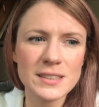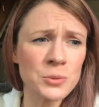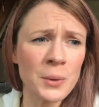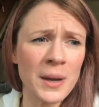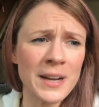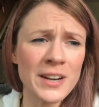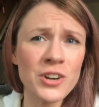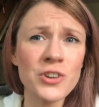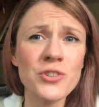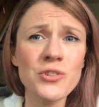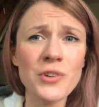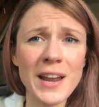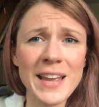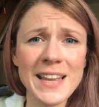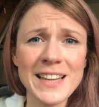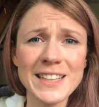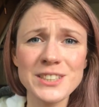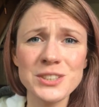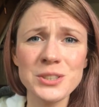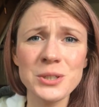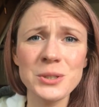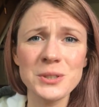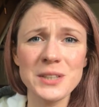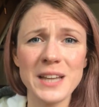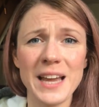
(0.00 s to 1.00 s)
so we had a
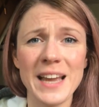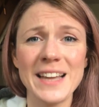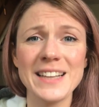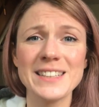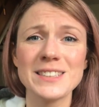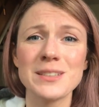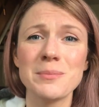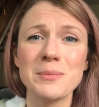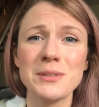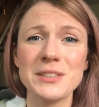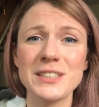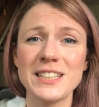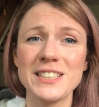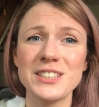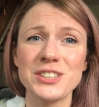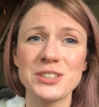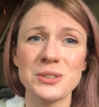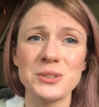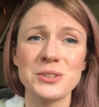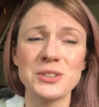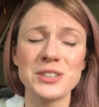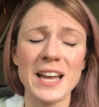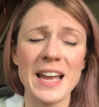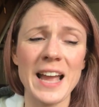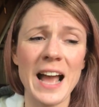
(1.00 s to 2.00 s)
great two days on monday
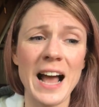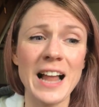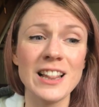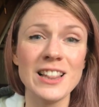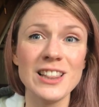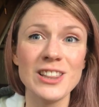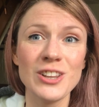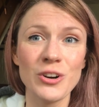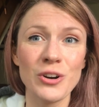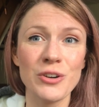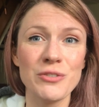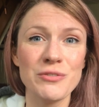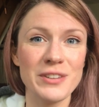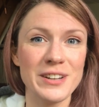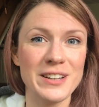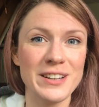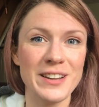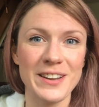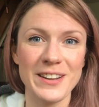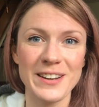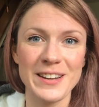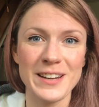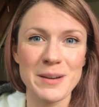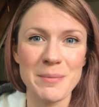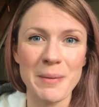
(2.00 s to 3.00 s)
tuesday i love
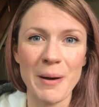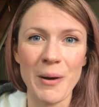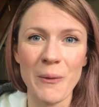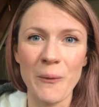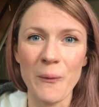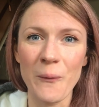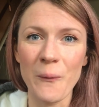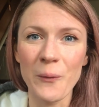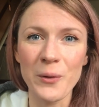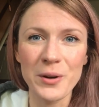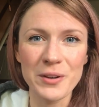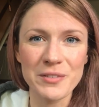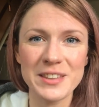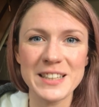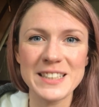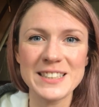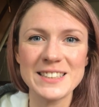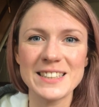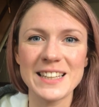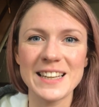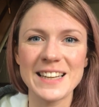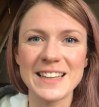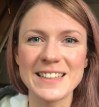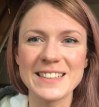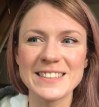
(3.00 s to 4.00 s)
learning about all of these
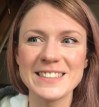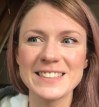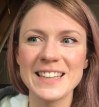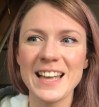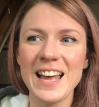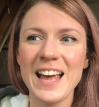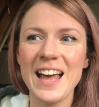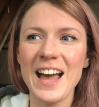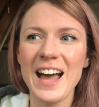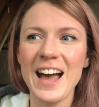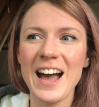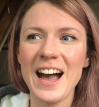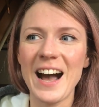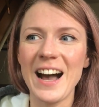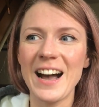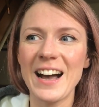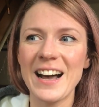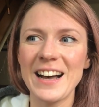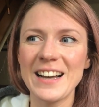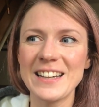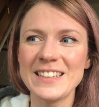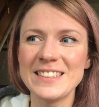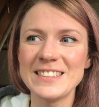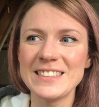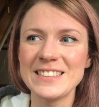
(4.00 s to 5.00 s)
things
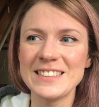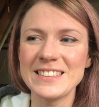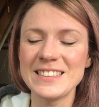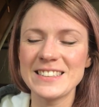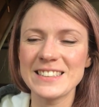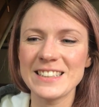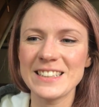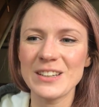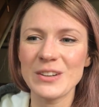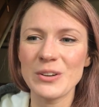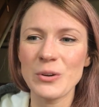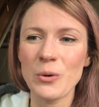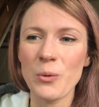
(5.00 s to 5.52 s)
and